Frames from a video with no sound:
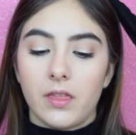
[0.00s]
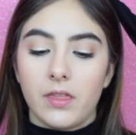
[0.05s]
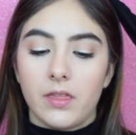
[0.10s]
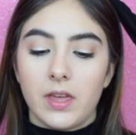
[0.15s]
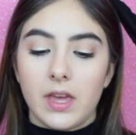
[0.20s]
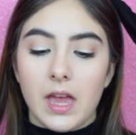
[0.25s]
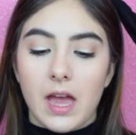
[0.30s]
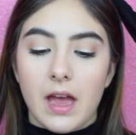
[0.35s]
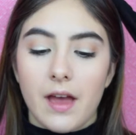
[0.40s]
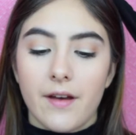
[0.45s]

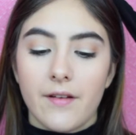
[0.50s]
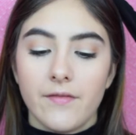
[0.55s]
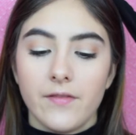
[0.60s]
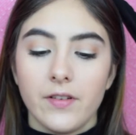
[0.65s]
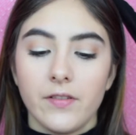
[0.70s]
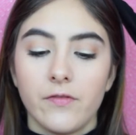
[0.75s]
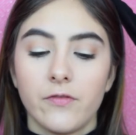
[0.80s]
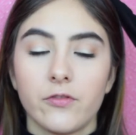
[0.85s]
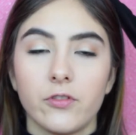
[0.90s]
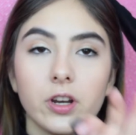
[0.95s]
They have
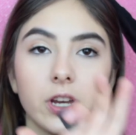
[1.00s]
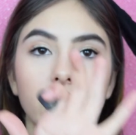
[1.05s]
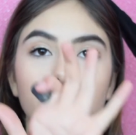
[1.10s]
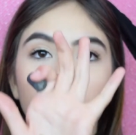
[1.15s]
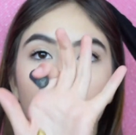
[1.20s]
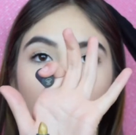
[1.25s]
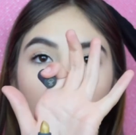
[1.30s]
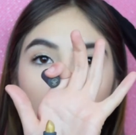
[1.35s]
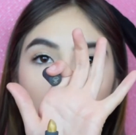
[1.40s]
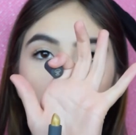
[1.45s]
a
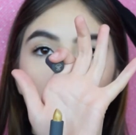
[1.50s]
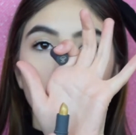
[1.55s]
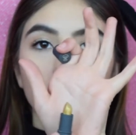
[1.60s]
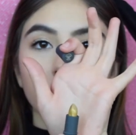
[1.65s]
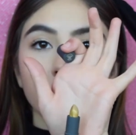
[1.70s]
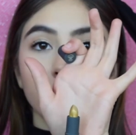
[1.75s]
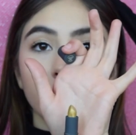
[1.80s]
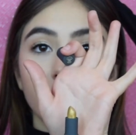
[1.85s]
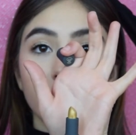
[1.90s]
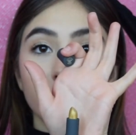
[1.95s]
freaking
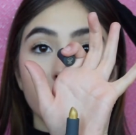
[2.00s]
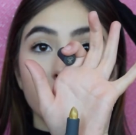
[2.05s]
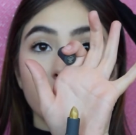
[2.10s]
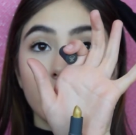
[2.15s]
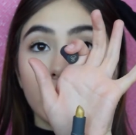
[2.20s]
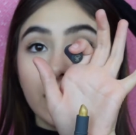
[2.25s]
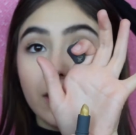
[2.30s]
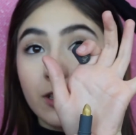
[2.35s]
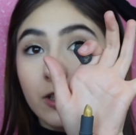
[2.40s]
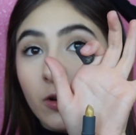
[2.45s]
gold
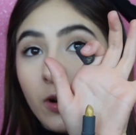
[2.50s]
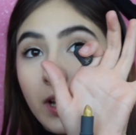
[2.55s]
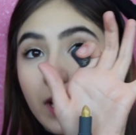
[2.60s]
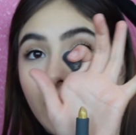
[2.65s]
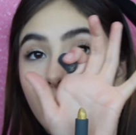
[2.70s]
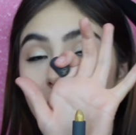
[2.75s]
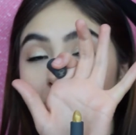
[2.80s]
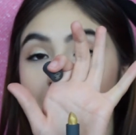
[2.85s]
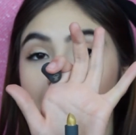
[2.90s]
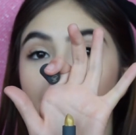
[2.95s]
lipstick. So I
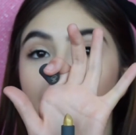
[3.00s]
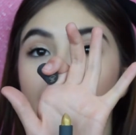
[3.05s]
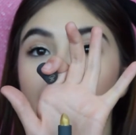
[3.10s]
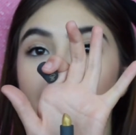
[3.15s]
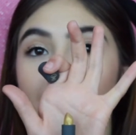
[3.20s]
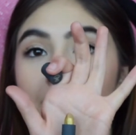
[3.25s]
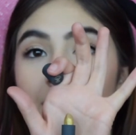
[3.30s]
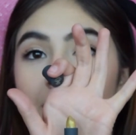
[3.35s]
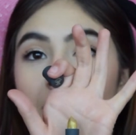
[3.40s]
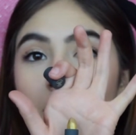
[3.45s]
guess this
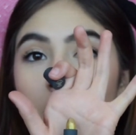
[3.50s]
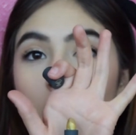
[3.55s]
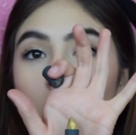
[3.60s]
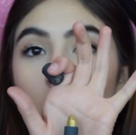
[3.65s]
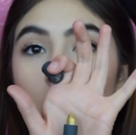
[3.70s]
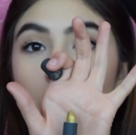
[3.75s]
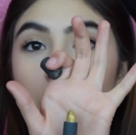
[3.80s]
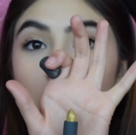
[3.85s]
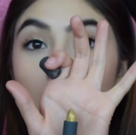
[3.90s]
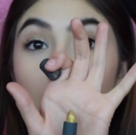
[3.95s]
is like a
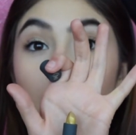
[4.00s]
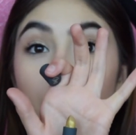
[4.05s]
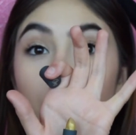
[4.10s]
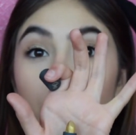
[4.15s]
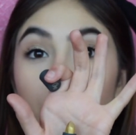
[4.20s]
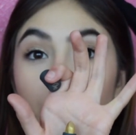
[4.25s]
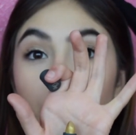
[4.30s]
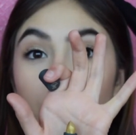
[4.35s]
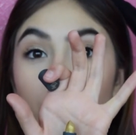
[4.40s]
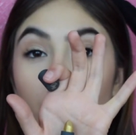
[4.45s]
gold
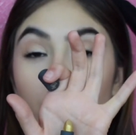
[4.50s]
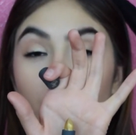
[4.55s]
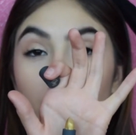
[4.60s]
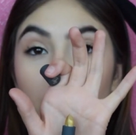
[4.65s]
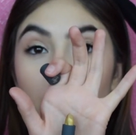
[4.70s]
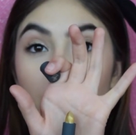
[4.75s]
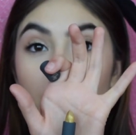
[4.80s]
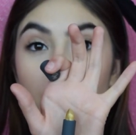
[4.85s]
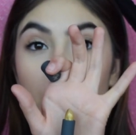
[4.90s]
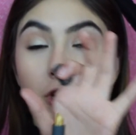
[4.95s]
topper, so you use
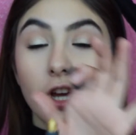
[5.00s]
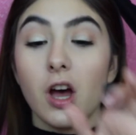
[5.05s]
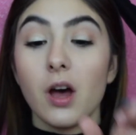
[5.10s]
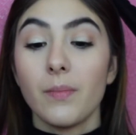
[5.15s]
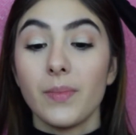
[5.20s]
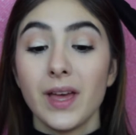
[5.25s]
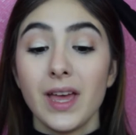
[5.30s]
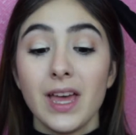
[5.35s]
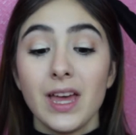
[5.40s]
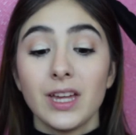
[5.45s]
it on
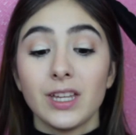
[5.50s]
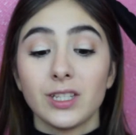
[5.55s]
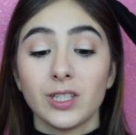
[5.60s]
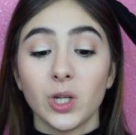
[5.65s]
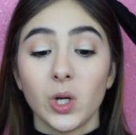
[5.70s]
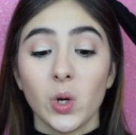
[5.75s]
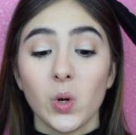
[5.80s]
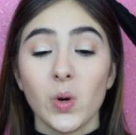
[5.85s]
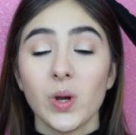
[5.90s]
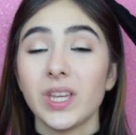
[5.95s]
top.
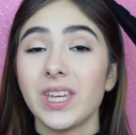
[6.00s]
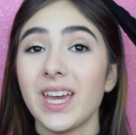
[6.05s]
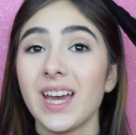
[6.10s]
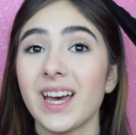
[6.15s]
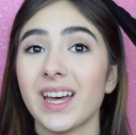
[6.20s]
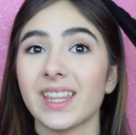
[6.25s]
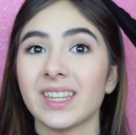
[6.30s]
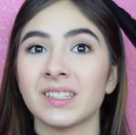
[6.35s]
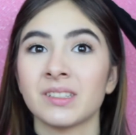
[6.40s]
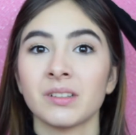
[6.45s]
So
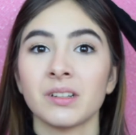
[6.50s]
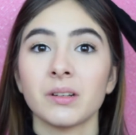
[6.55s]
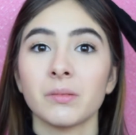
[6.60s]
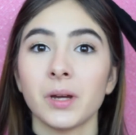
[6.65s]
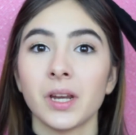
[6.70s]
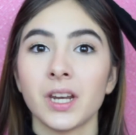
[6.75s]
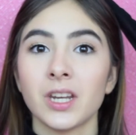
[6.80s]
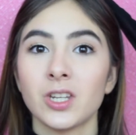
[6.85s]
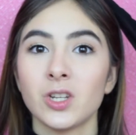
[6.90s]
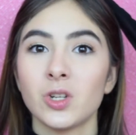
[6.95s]
yeah, that's what I'm
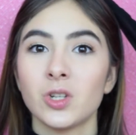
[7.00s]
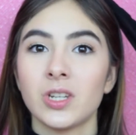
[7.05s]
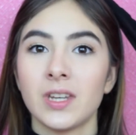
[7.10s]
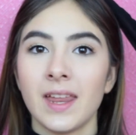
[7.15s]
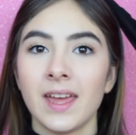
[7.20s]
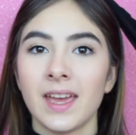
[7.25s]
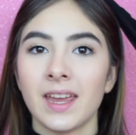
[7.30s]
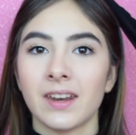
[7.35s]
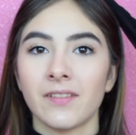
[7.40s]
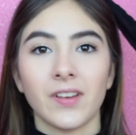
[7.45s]
gonna do
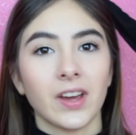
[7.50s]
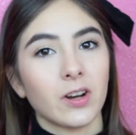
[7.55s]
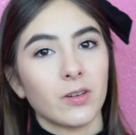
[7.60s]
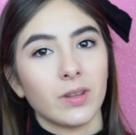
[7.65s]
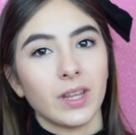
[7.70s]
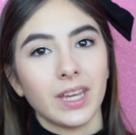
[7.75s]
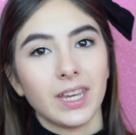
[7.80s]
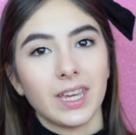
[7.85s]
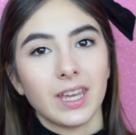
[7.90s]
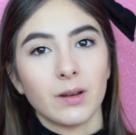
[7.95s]
today. And if I don't
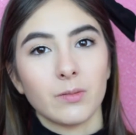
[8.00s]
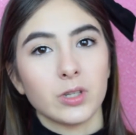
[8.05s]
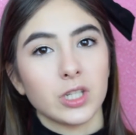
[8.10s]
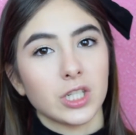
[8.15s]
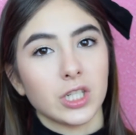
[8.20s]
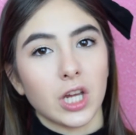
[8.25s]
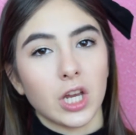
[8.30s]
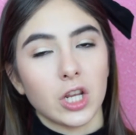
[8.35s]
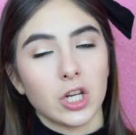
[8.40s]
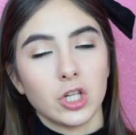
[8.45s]
like it, I'm
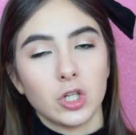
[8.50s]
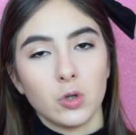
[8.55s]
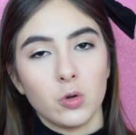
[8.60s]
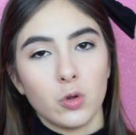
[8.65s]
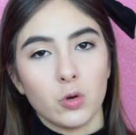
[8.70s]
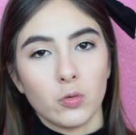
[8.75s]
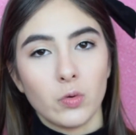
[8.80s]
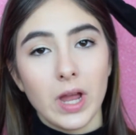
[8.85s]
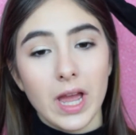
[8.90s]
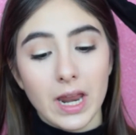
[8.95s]
just gonna do
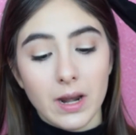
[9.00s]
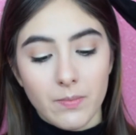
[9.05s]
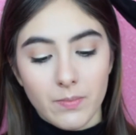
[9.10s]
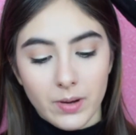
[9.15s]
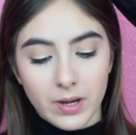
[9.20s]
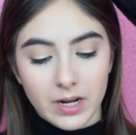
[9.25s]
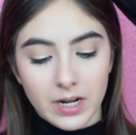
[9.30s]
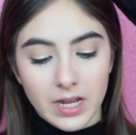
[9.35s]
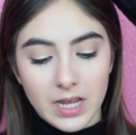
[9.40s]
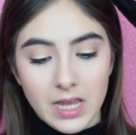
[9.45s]
the red,
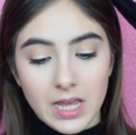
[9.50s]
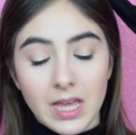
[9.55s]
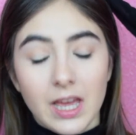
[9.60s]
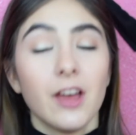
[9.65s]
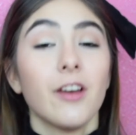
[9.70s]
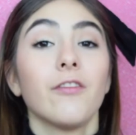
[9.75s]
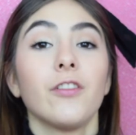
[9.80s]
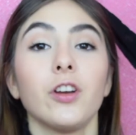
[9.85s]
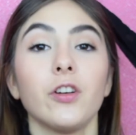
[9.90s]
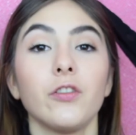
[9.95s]
but
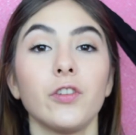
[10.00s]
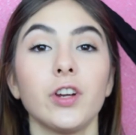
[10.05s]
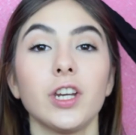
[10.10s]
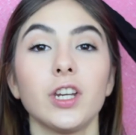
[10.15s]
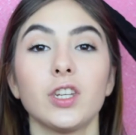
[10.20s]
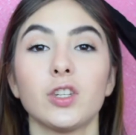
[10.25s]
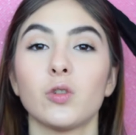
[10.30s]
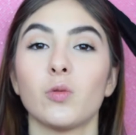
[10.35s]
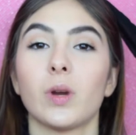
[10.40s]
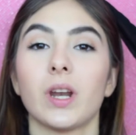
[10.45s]
feel free to
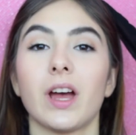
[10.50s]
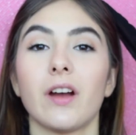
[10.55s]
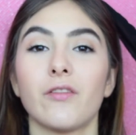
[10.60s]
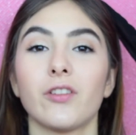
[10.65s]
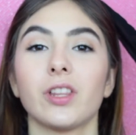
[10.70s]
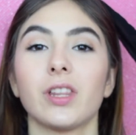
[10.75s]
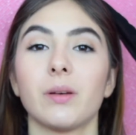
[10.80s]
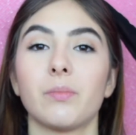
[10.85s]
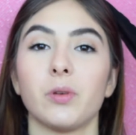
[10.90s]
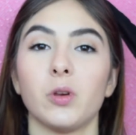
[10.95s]
do whatever
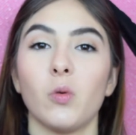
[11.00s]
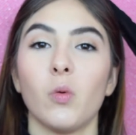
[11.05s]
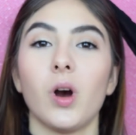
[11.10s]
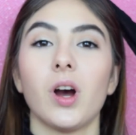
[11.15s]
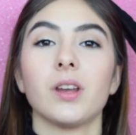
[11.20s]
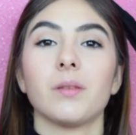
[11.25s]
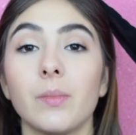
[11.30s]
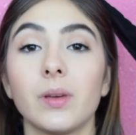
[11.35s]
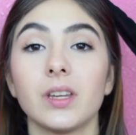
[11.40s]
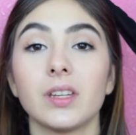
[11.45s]
lip you
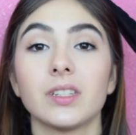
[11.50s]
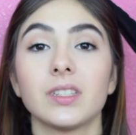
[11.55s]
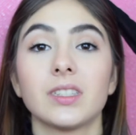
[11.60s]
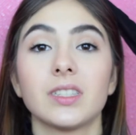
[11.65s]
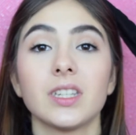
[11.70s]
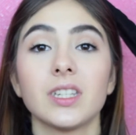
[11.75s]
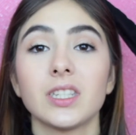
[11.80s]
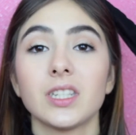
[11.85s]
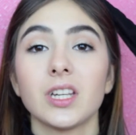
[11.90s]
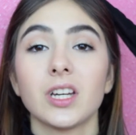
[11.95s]
want because
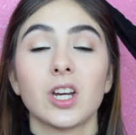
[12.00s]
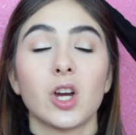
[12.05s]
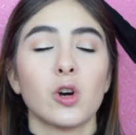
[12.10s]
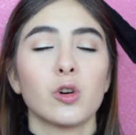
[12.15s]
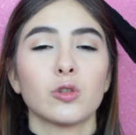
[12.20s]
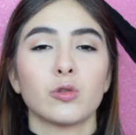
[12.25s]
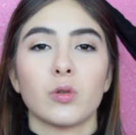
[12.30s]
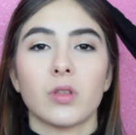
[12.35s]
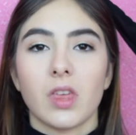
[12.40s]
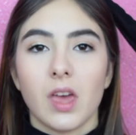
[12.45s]
this lip
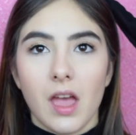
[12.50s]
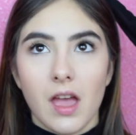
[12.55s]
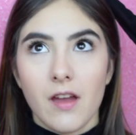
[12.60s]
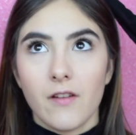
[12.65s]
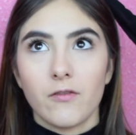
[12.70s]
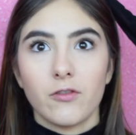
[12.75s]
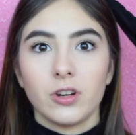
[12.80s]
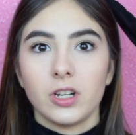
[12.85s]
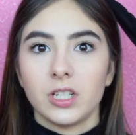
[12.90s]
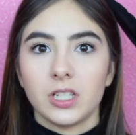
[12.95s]
goes with
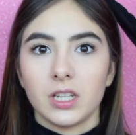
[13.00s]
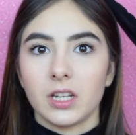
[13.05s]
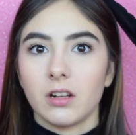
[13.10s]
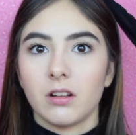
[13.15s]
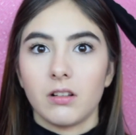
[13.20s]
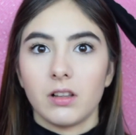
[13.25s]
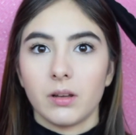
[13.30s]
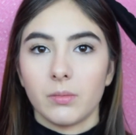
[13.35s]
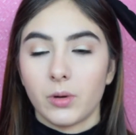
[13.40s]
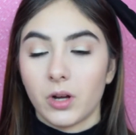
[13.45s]
every
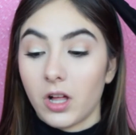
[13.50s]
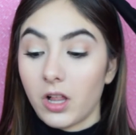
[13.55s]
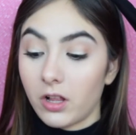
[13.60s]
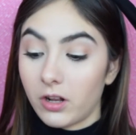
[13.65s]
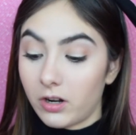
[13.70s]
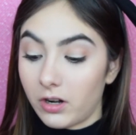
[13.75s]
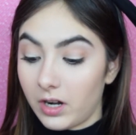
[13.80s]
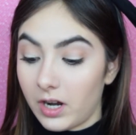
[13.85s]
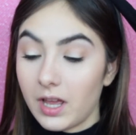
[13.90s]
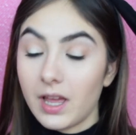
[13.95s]
single lip
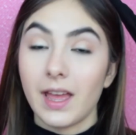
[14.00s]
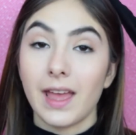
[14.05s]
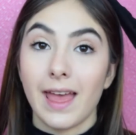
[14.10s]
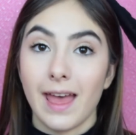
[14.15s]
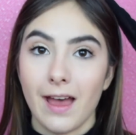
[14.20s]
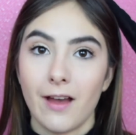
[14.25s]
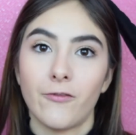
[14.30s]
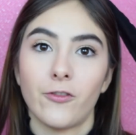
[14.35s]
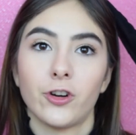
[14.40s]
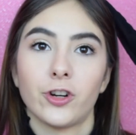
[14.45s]
color
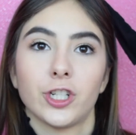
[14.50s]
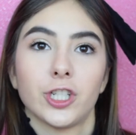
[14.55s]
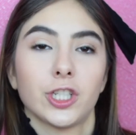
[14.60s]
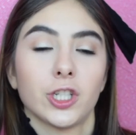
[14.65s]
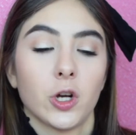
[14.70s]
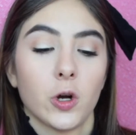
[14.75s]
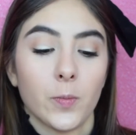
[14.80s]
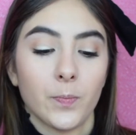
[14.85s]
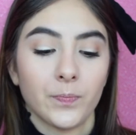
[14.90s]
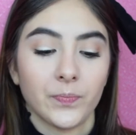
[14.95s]
ever,
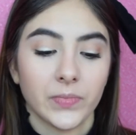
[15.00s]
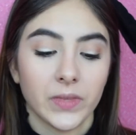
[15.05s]
so